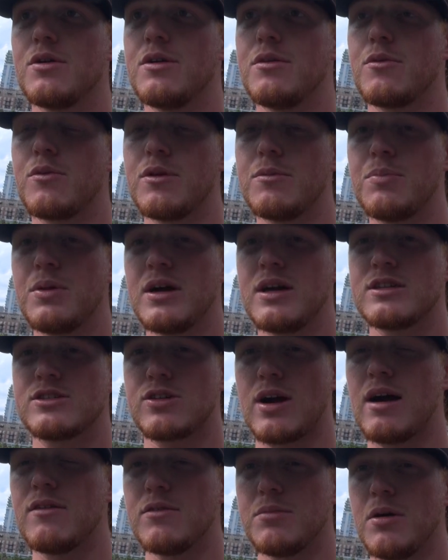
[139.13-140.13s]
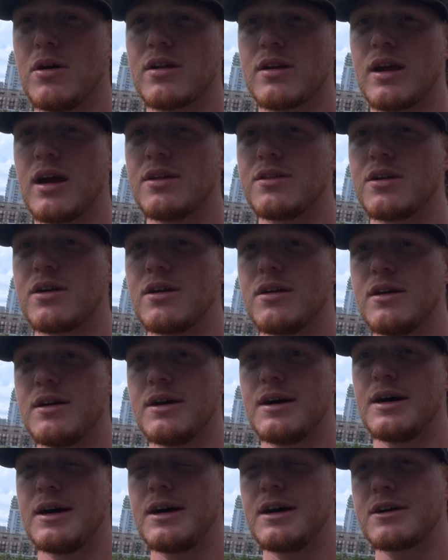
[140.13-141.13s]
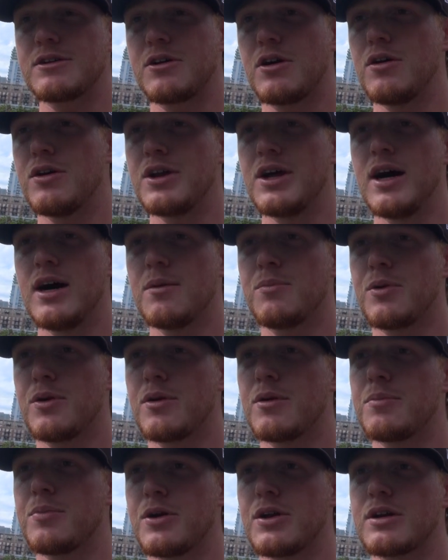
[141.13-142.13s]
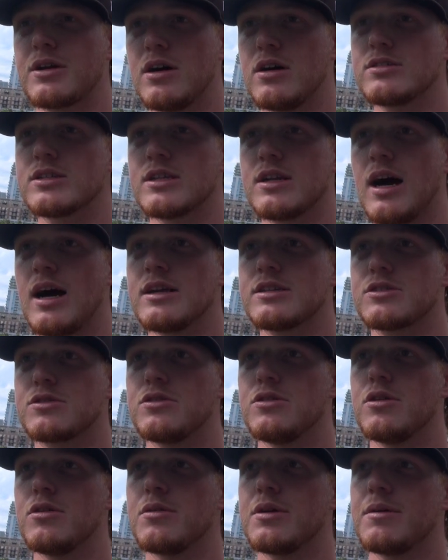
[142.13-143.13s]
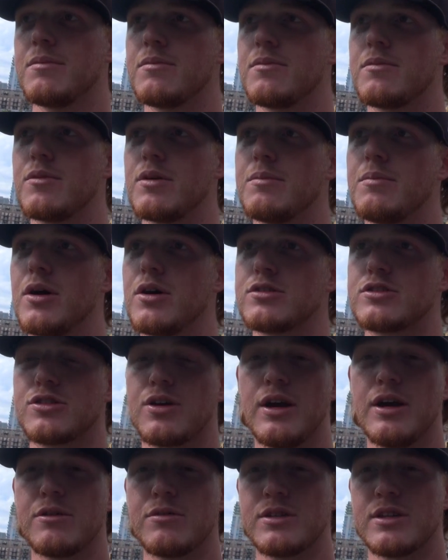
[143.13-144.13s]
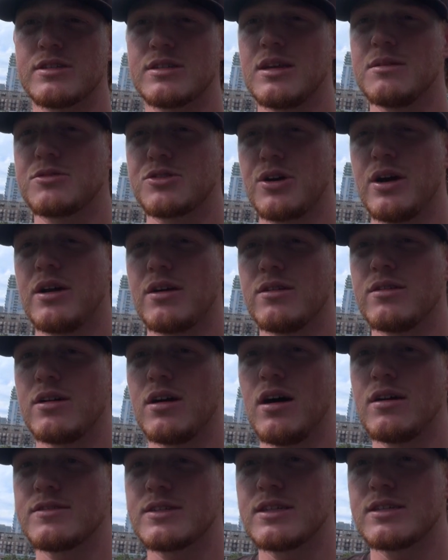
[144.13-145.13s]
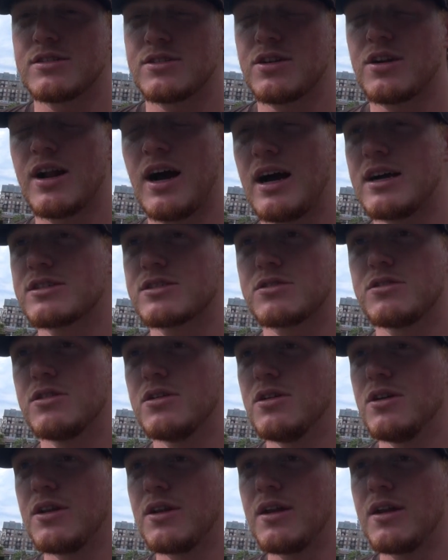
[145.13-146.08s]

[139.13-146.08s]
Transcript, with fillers: We, we played travel ball together uh, growing up. We were pretty close in high school. We, we both trained with the same trainer in the off season during high school.